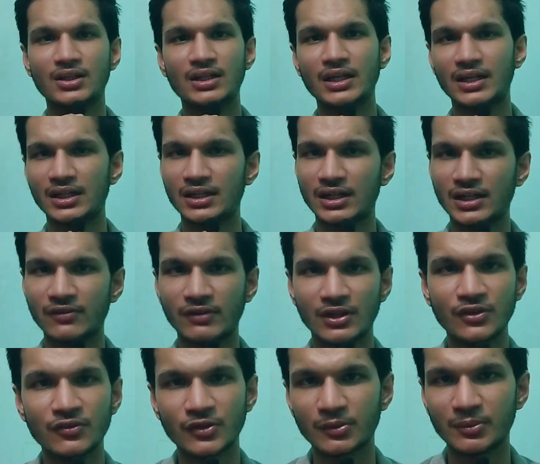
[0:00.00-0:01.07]
Getting any
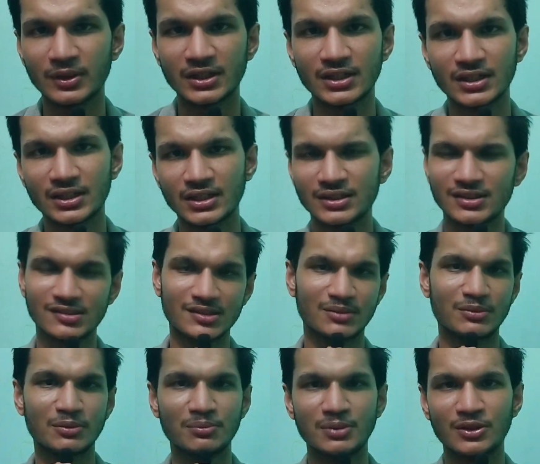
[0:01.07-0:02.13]
value from my content, just
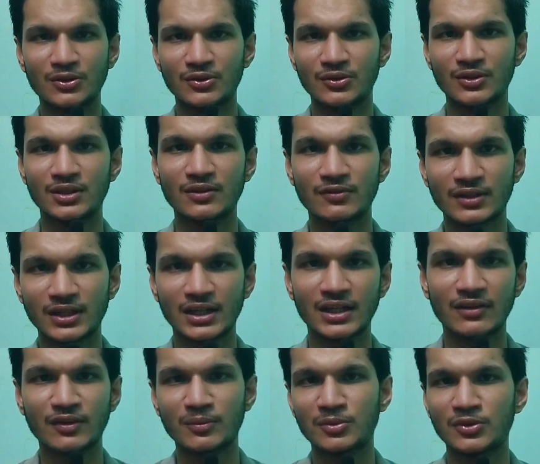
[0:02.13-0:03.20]
comment below. Even I
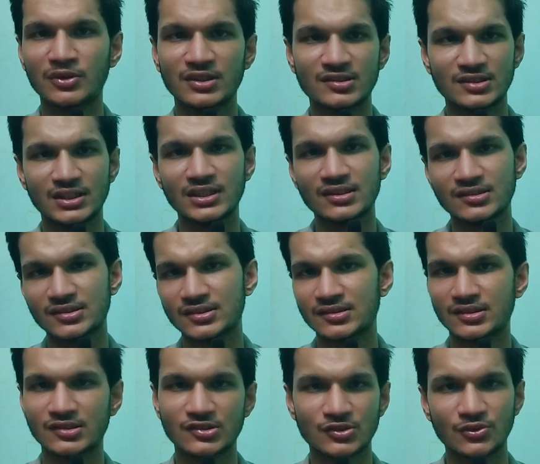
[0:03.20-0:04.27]
have uploaded
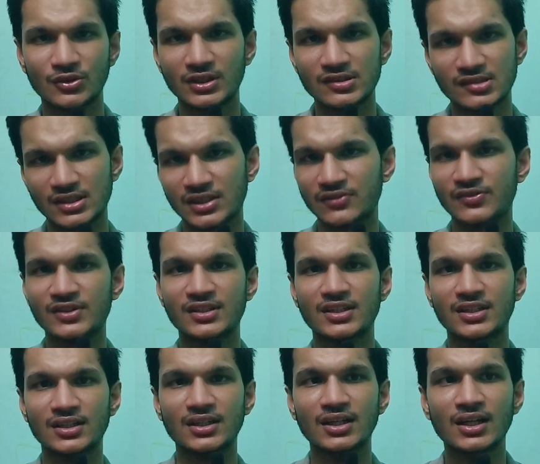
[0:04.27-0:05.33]
statuses and stories and
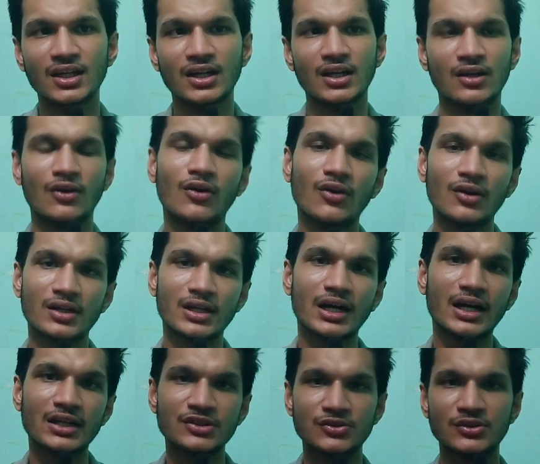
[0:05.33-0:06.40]
everything, or
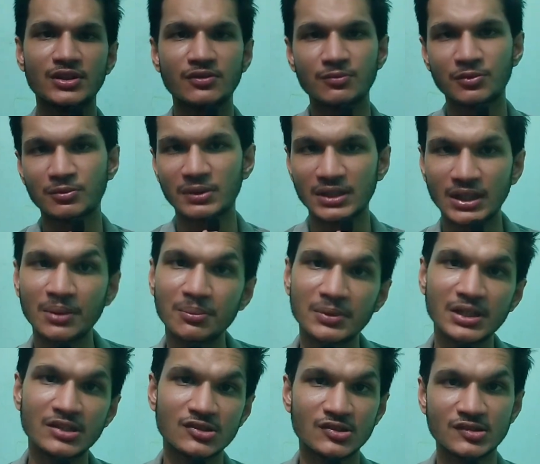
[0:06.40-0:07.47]
I should improve my
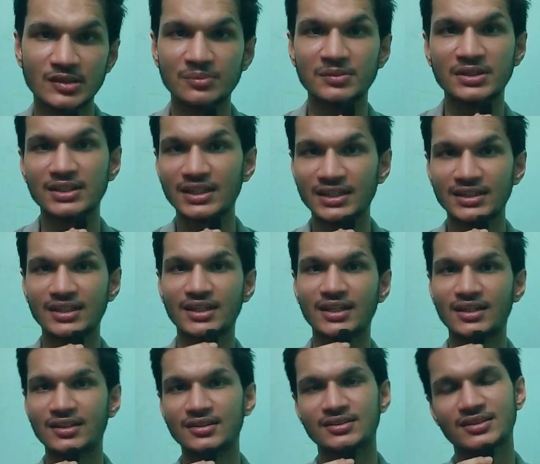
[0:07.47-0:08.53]
thumbnails or something like
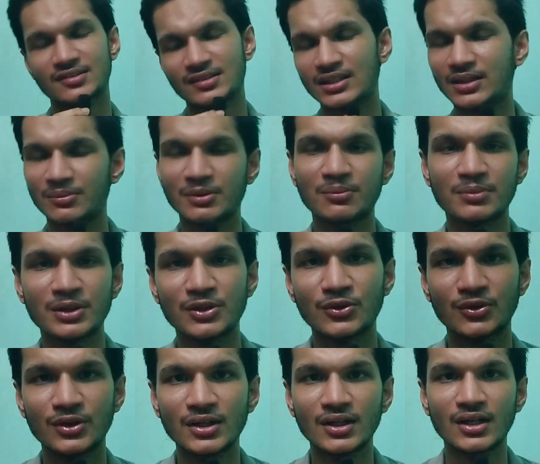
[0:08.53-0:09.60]
that, just comment
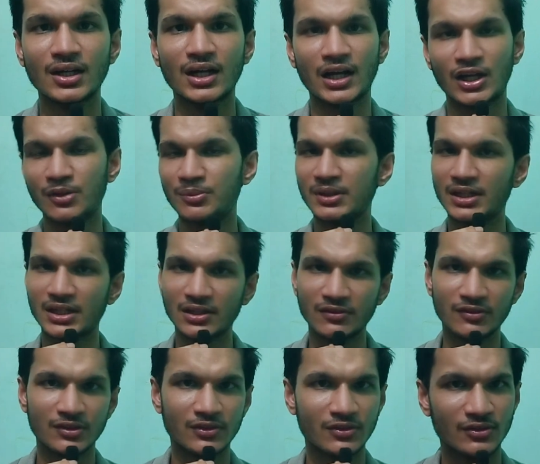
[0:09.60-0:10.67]
below. I'll be ready
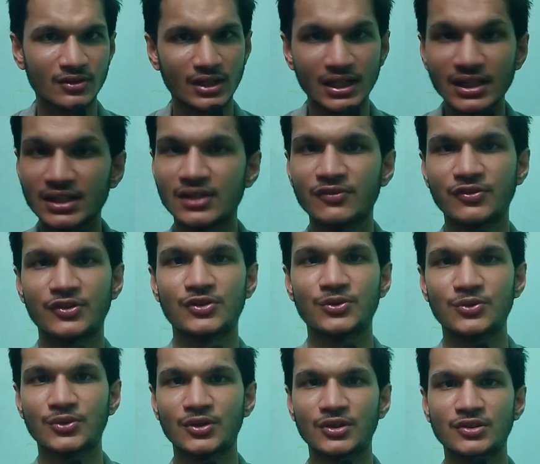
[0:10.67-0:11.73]
with anything for
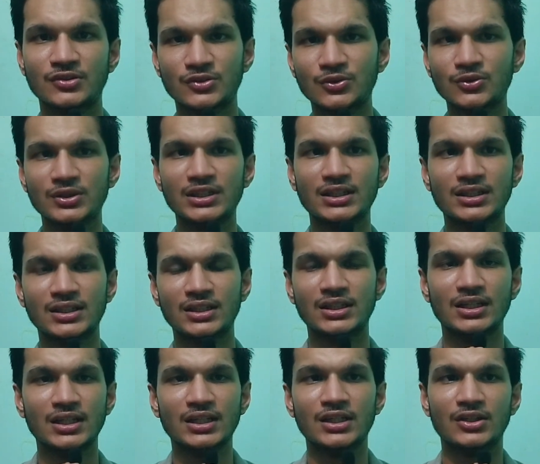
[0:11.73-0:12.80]
you all. So then
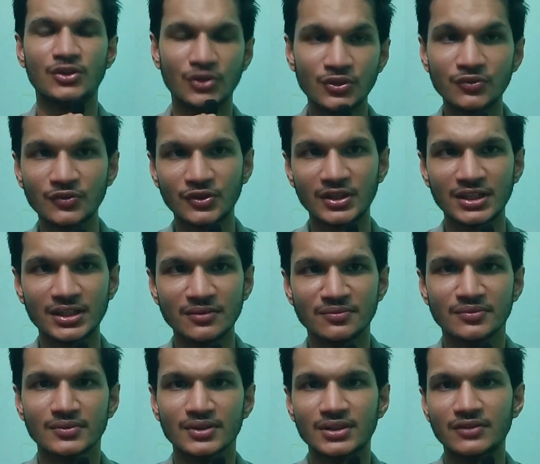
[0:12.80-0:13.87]
don't worry,
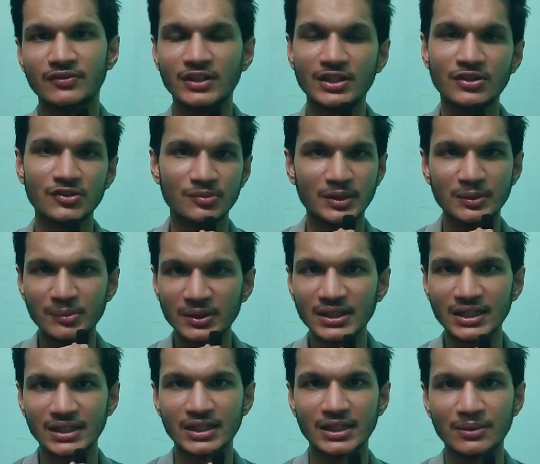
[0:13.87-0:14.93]
videos might be
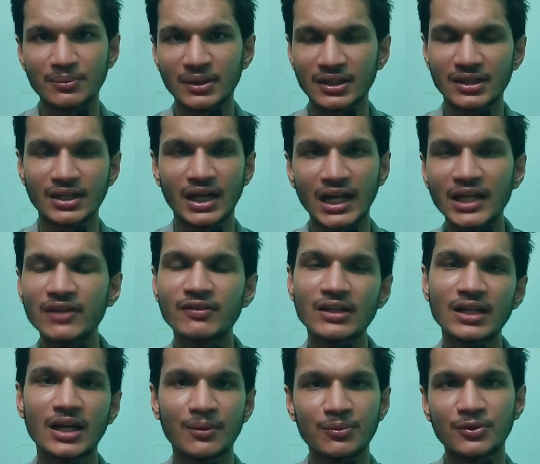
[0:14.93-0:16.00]
get late, but I
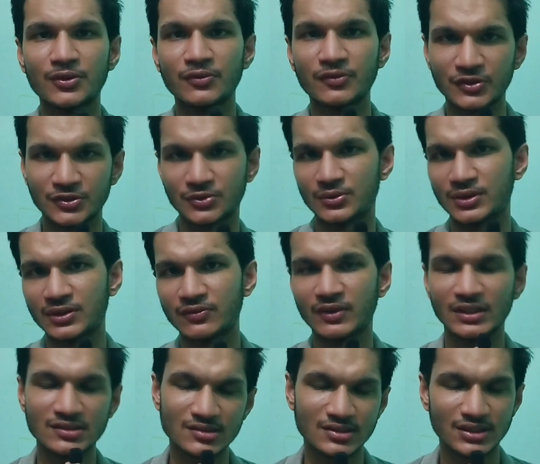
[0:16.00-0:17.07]
will upload for sure
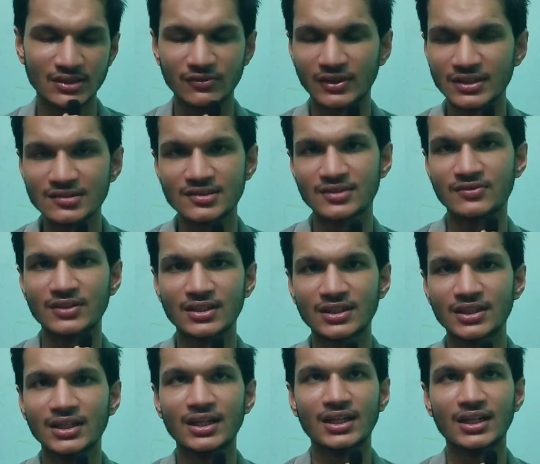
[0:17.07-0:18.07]
once a week.